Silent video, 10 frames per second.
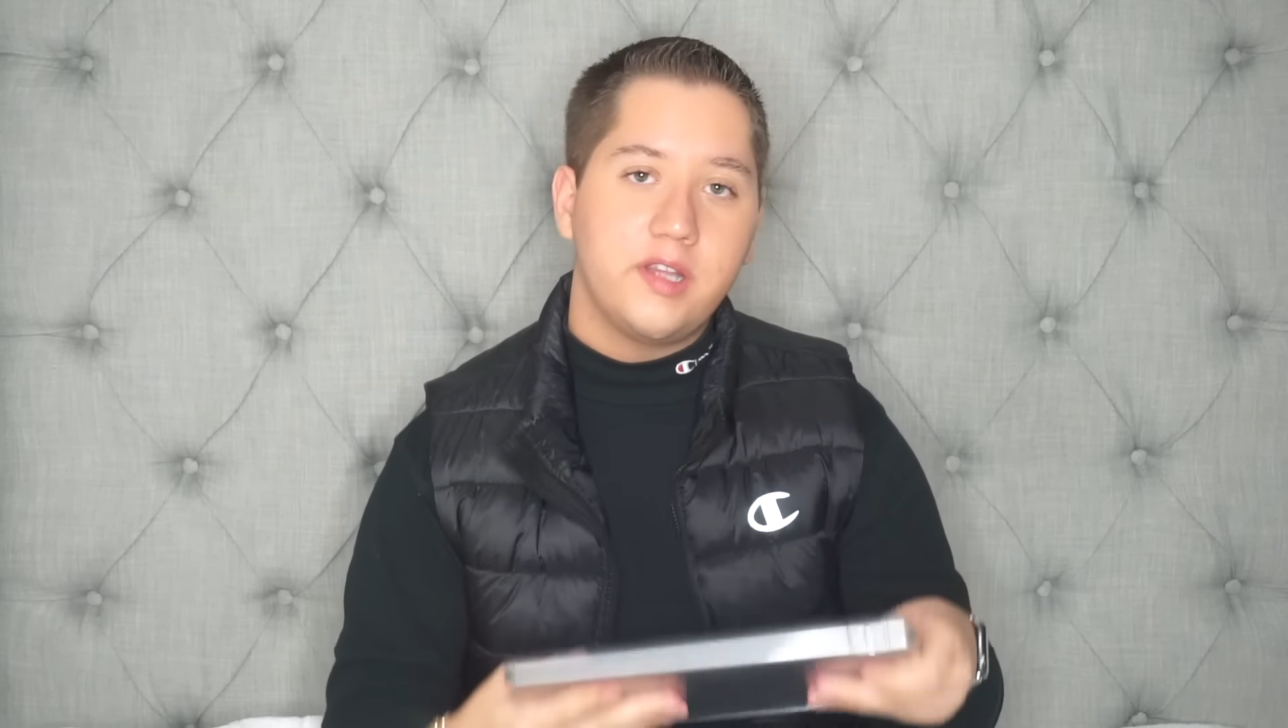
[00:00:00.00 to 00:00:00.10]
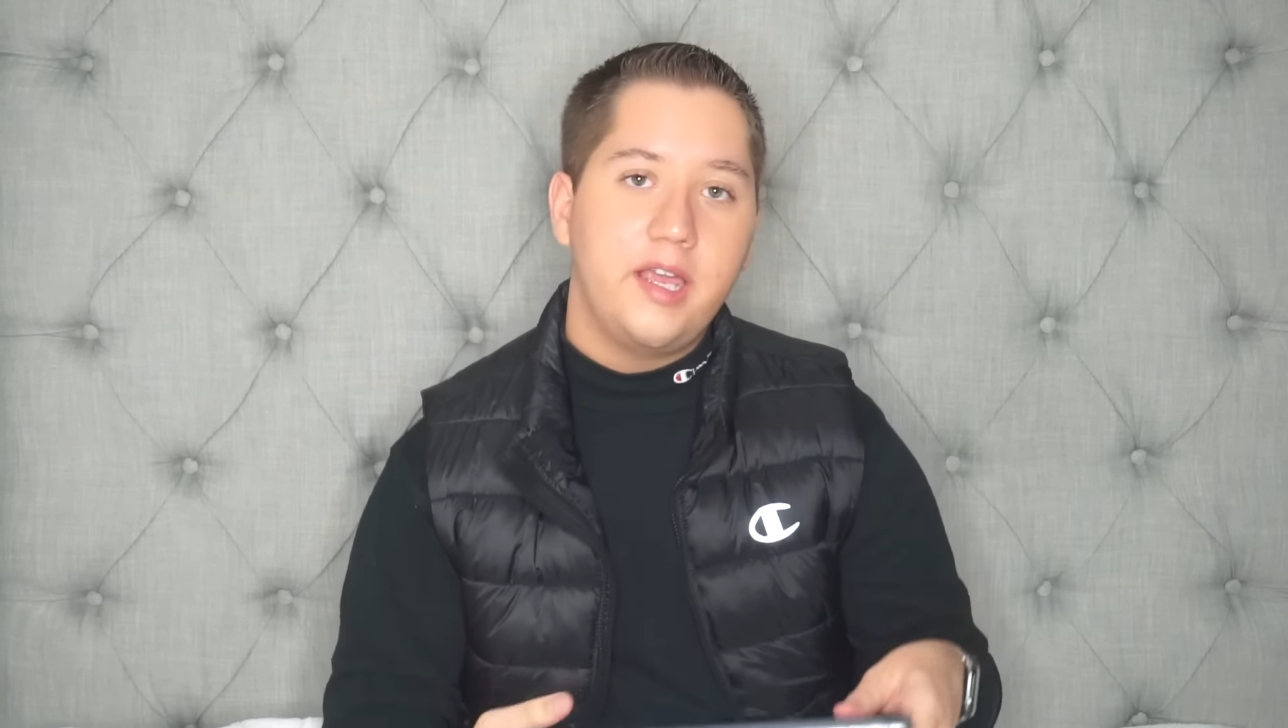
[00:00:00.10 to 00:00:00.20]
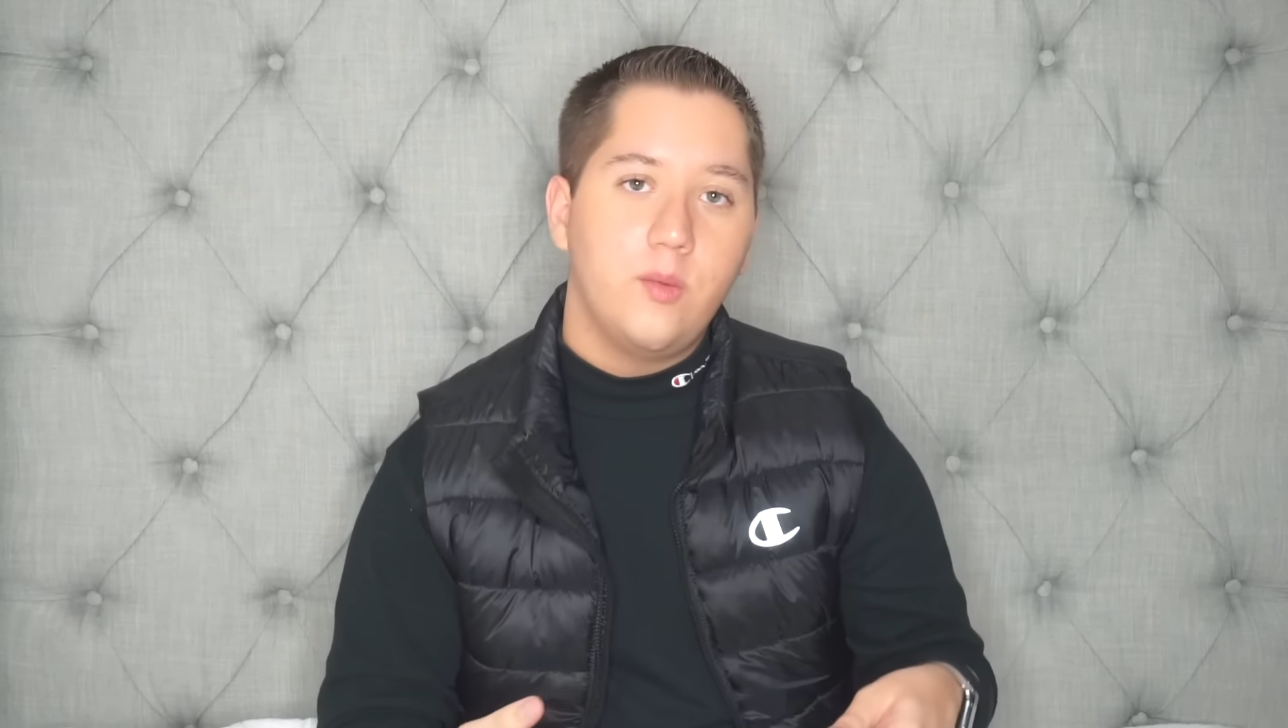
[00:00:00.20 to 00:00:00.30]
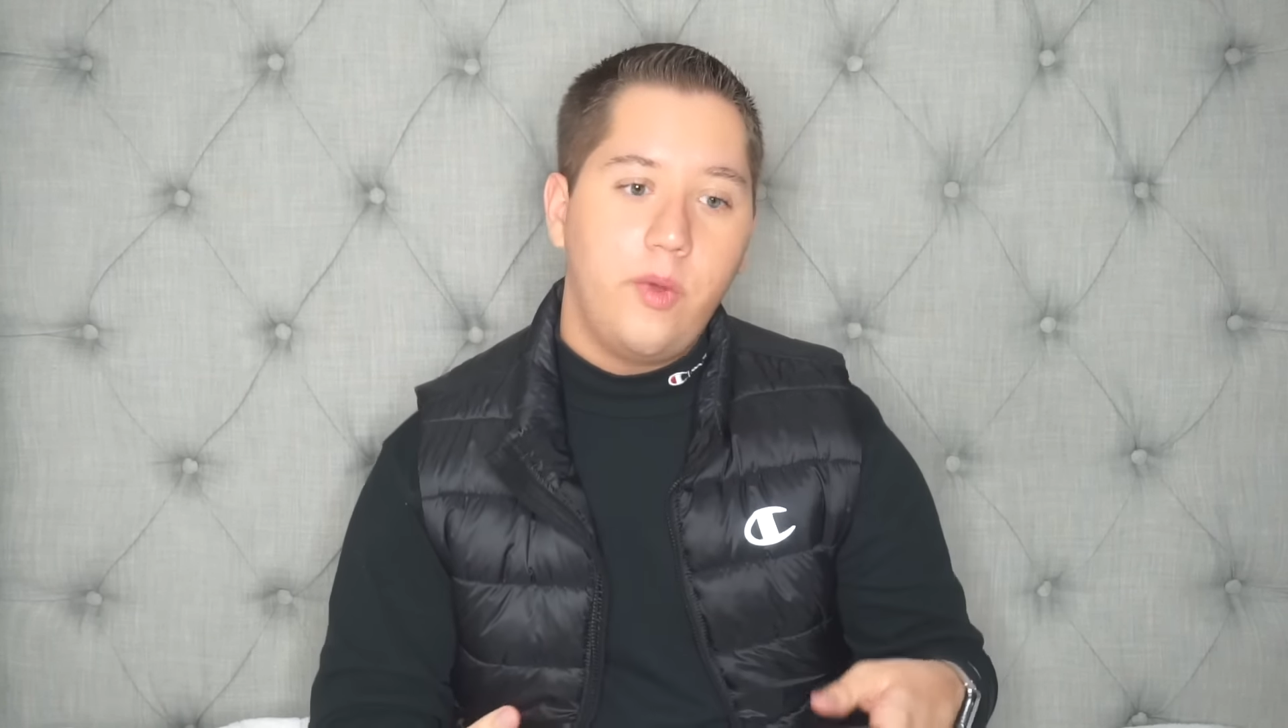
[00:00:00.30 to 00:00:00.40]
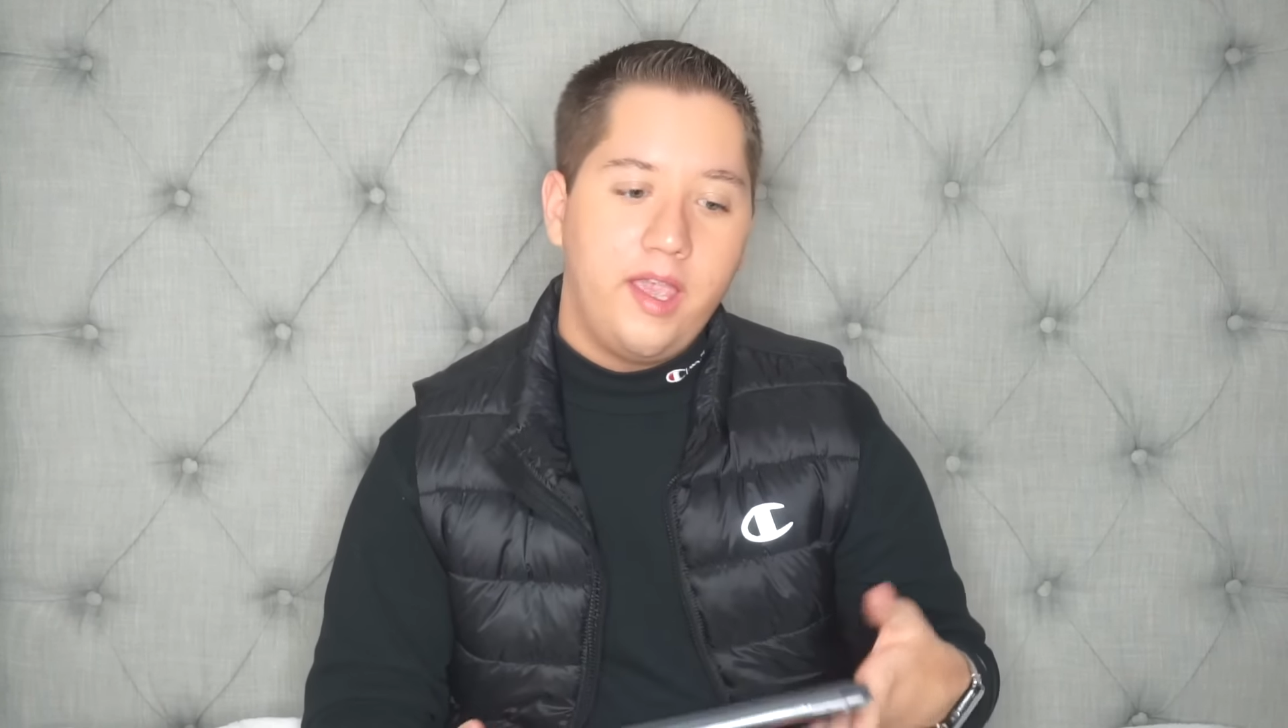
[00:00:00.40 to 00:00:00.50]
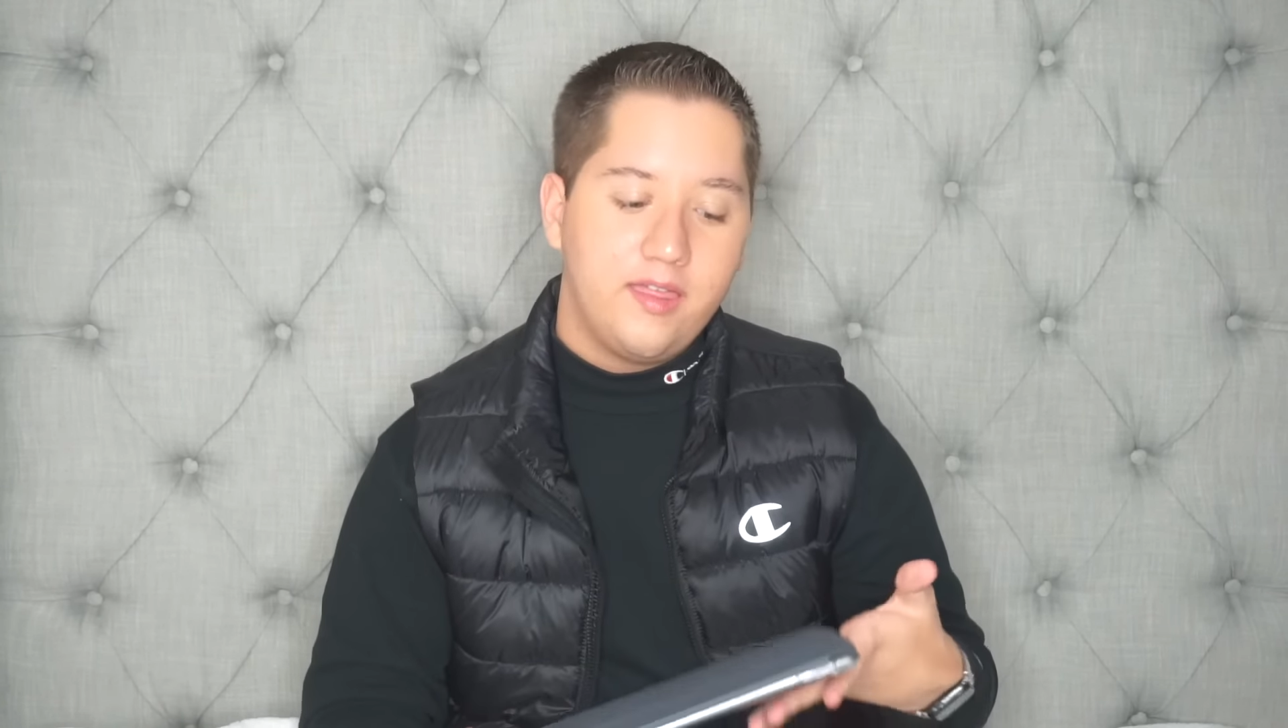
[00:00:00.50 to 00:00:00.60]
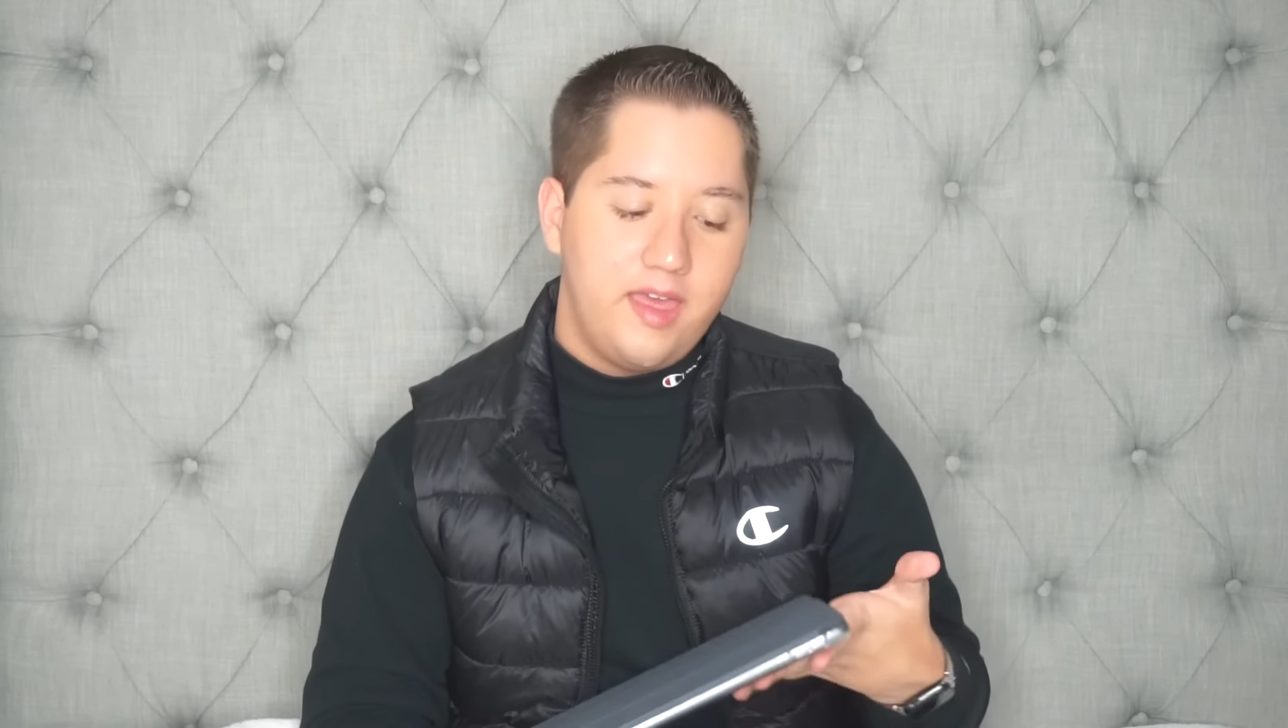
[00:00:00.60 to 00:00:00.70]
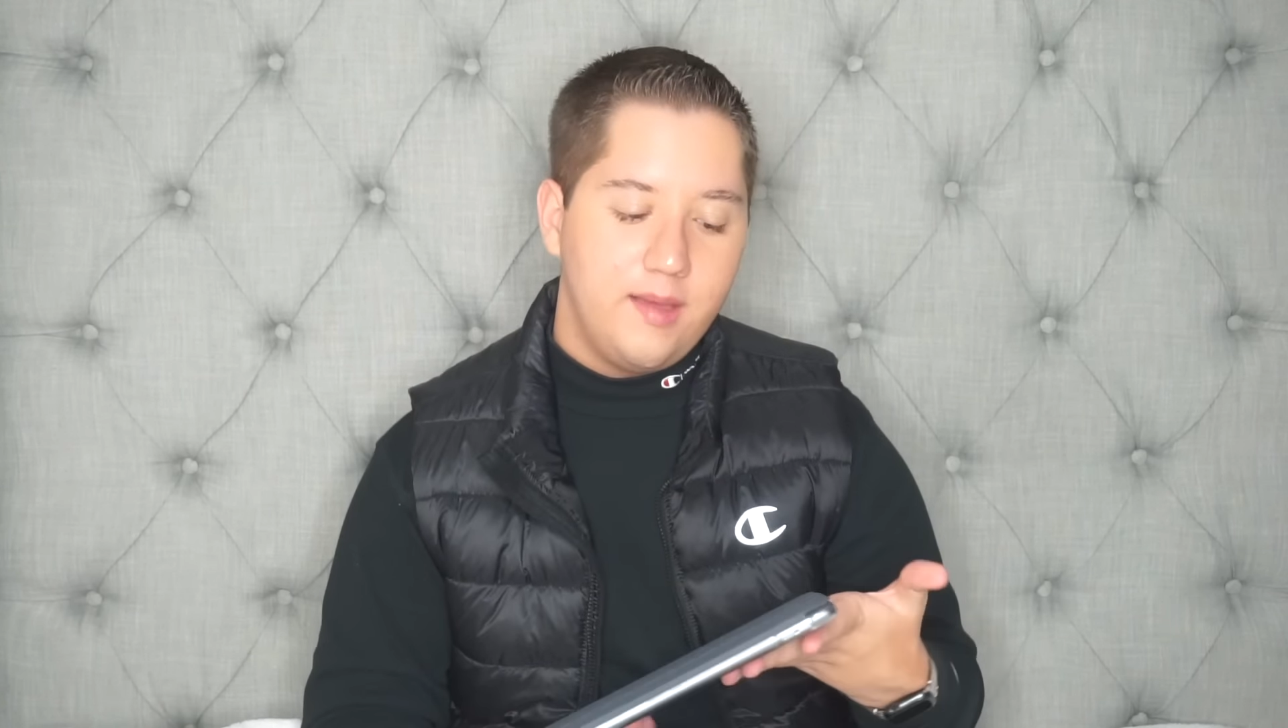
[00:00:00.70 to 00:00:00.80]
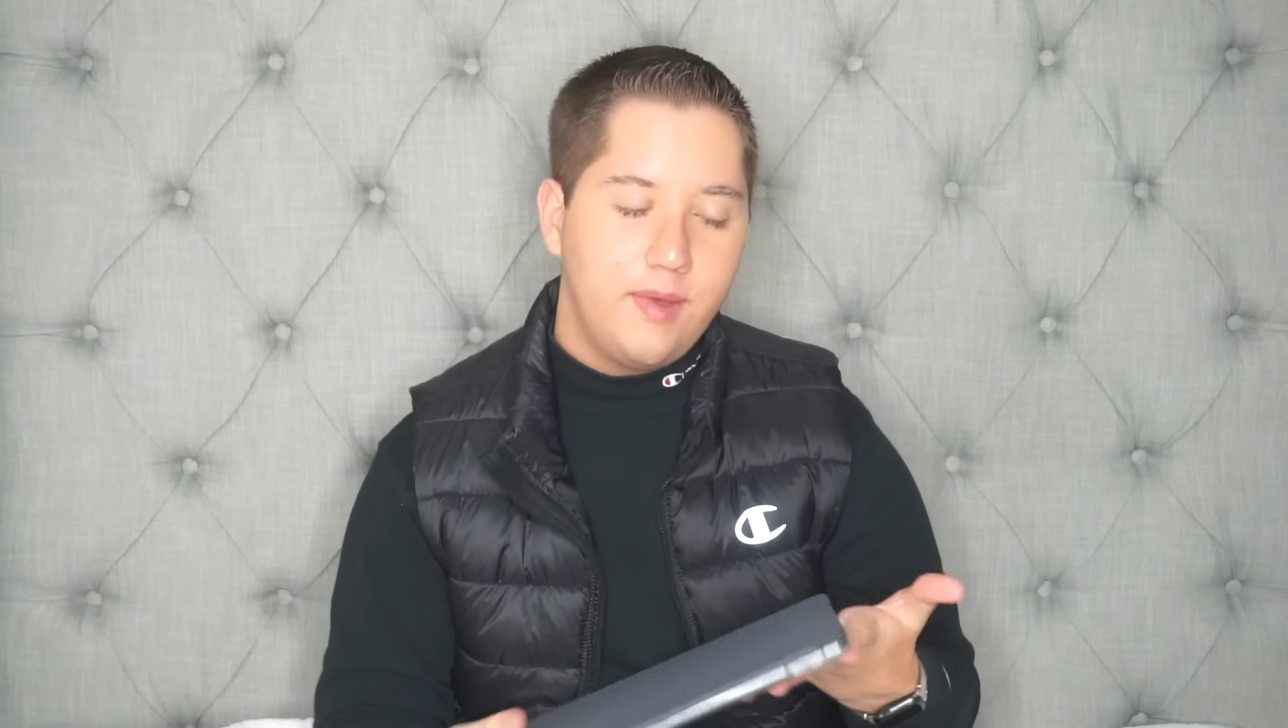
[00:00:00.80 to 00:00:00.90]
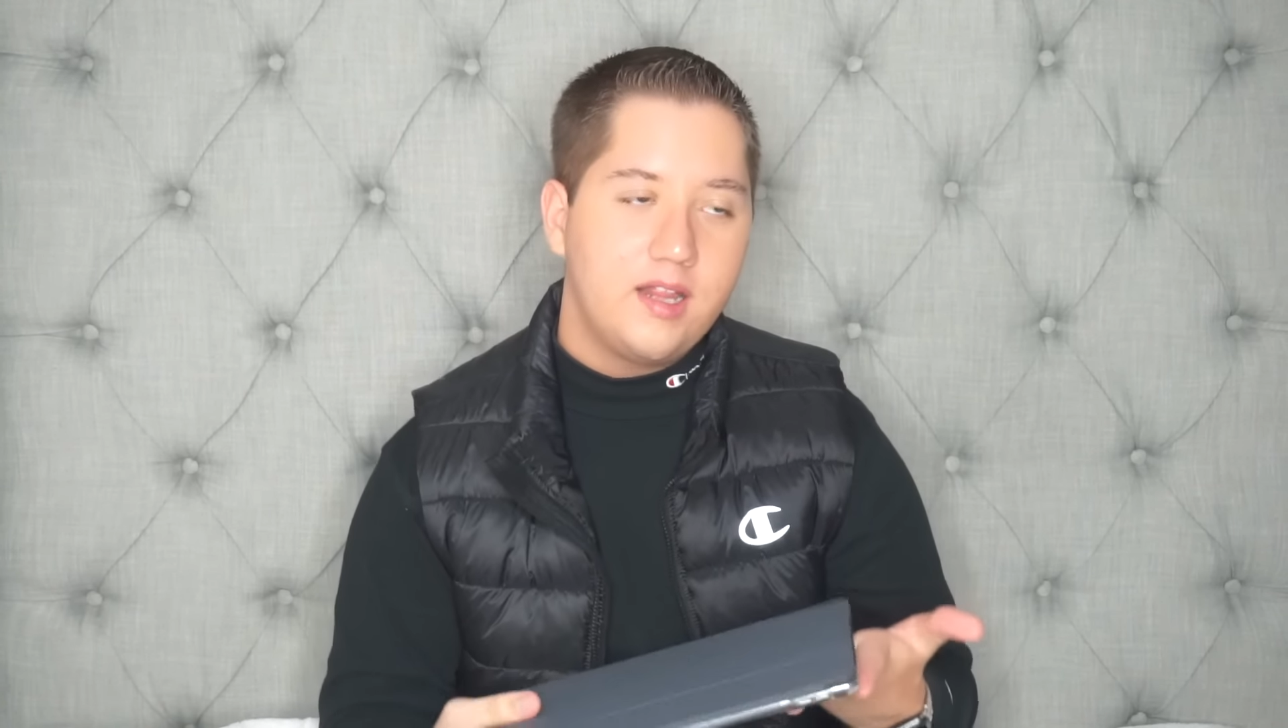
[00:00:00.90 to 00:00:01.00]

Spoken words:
lightweight thing,